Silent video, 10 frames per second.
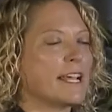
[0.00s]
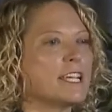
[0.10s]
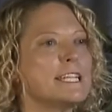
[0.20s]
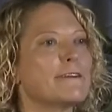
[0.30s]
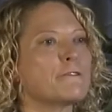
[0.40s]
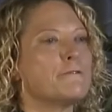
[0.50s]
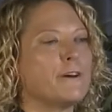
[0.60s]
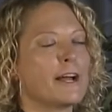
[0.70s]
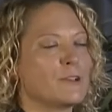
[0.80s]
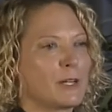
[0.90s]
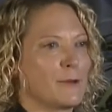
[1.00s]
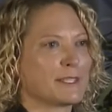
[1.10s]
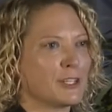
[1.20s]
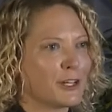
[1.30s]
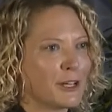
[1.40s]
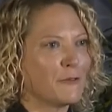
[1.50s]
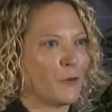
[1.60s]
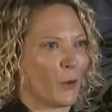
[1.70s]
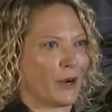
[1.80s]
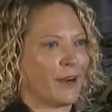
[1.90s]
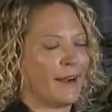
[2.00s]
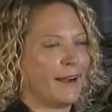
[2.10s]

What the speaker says: I could never find what I was looking for.